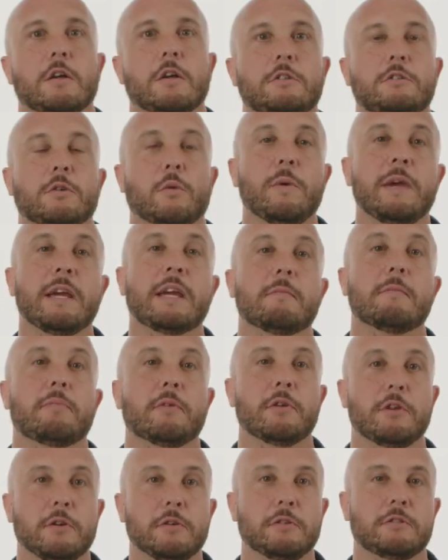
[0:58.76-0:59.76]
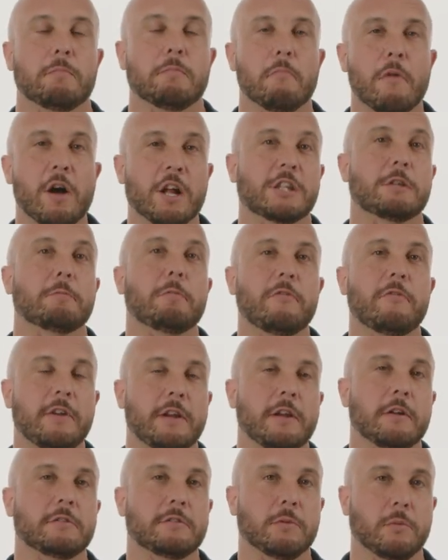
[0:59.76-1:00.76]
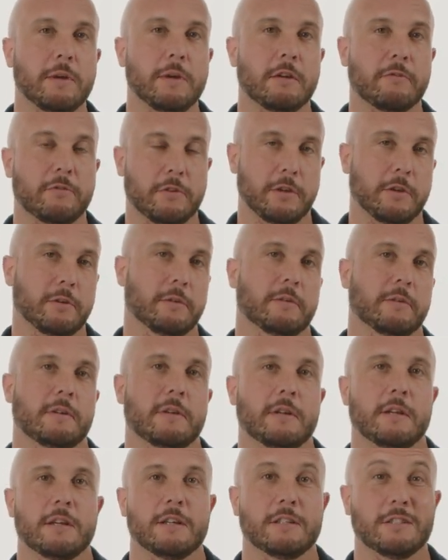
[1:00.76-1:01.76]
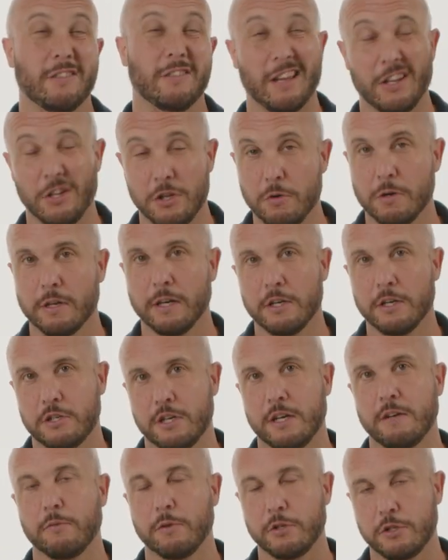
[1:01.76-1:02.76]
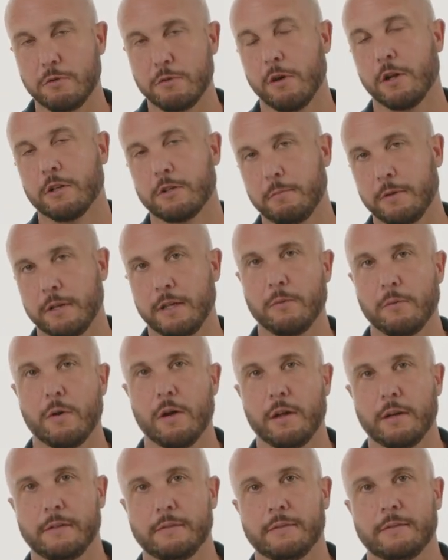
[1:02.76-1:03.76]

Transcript: so we can produce multiple videos a week for you so that you can achieve what you ultimately want: